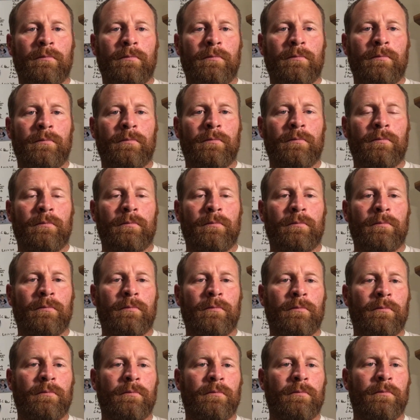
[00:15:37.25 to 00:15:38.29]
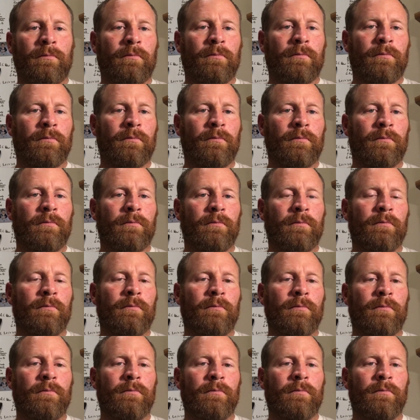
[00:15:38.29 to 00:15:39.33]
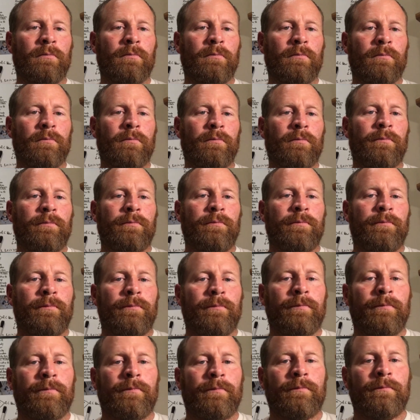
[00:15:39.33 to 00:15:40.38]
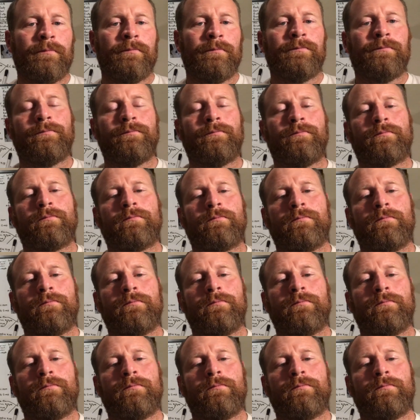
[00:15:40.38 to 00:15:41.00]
[no speech]